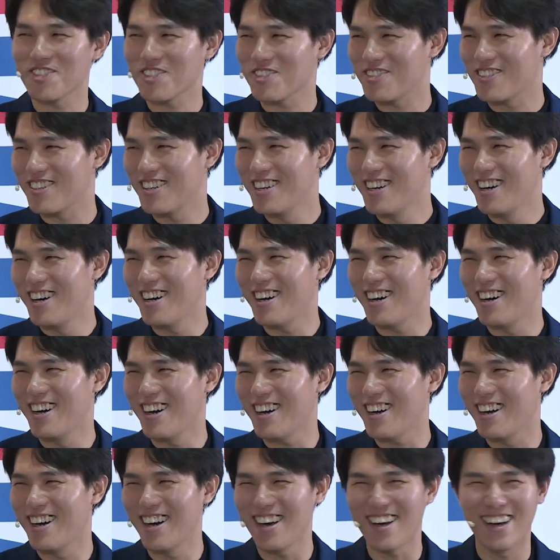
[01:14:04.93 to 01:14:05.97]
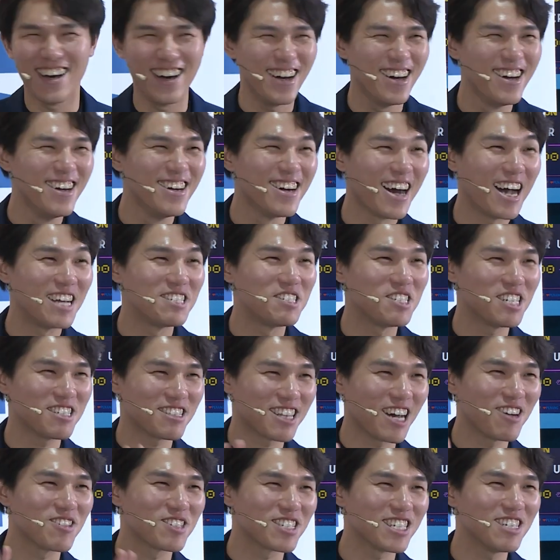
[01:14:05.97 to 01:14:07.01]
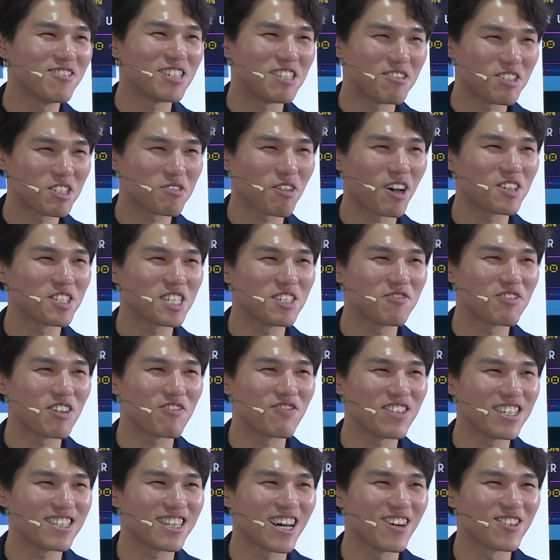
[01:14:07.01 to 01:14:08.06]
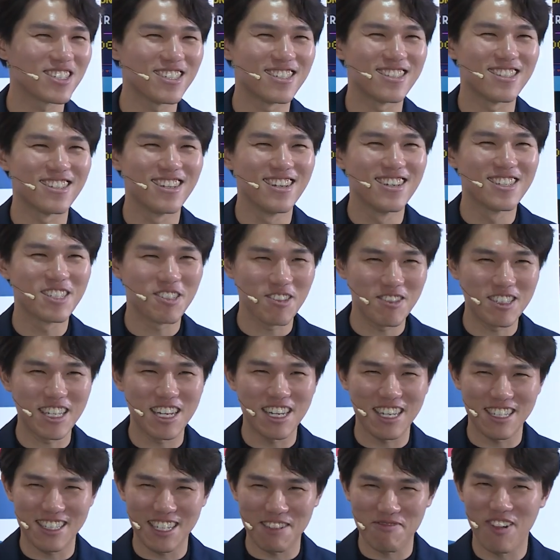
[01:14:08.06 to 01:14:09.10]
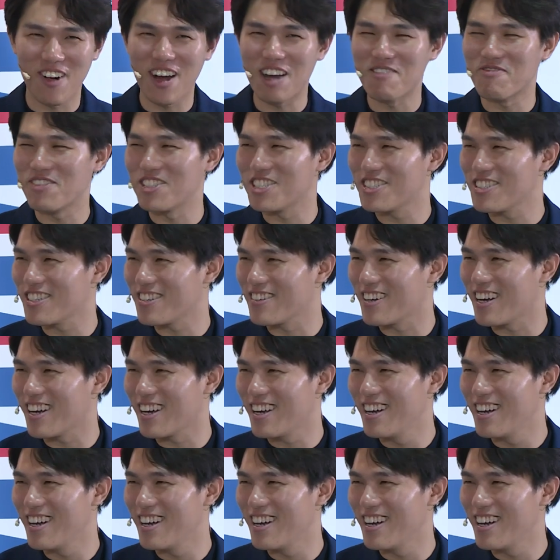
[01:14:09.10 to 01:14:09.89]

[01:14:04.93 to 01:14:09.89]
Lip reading: 100,000 we sponsor 50,000. So they more appreciate, right?